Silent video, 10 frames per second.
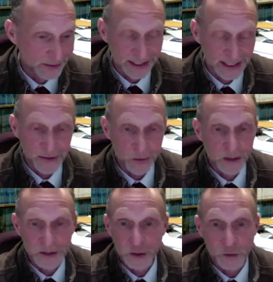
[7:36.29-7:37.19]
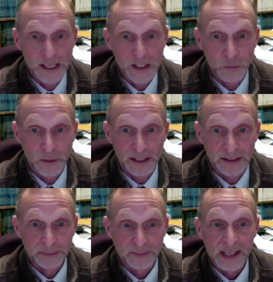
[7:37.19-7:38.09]
even once or twice a week,
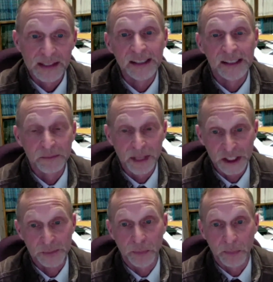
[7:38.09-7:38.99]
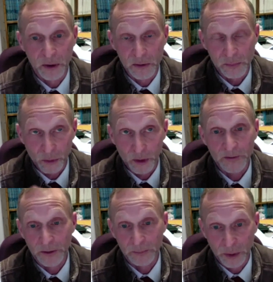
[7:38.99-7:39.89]
does much more
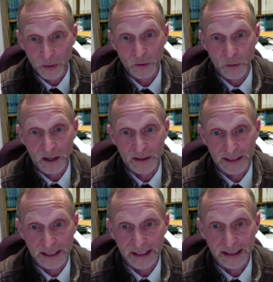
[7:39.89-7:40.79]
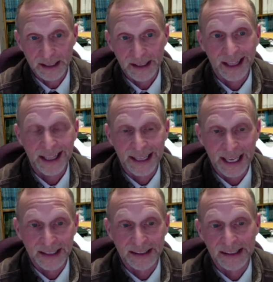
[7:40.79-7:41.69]
for bone quality
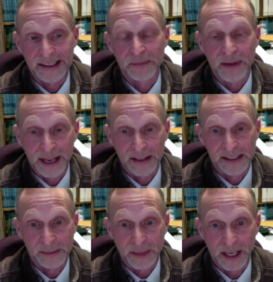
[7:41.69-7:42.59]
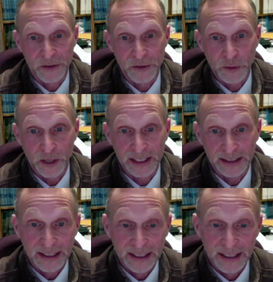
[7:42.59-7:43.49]
than does miles and miles of training.
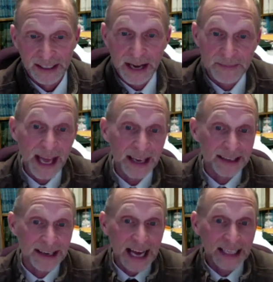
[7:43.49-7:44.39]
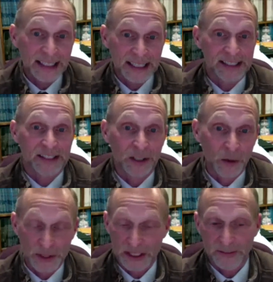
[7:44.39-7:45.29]
Now, I'm not knocking that
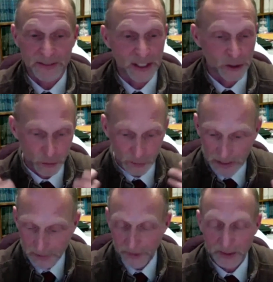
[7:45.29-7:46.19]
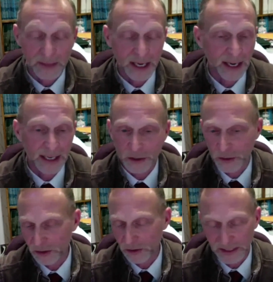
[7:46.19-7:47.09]
slow stuff. It's great for the mind. You
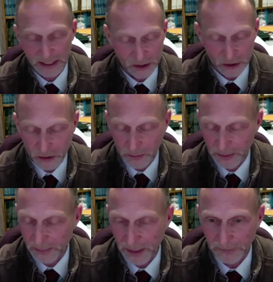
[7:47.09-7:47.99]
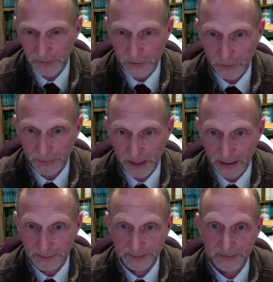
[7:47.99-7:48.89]
can get so many benefits from
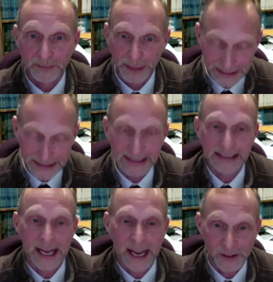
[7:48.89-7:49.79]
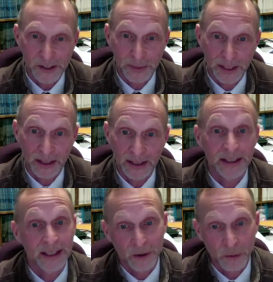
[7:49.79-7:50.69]
that, but you need to have speed
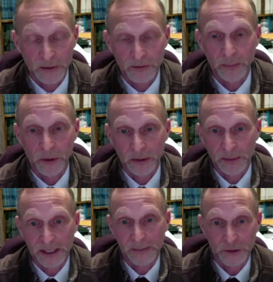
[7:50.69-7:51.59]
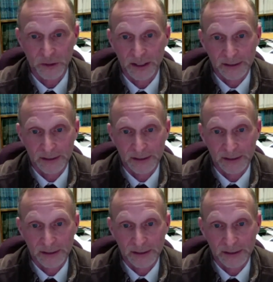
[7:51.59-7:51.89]
in order for bone to become strong.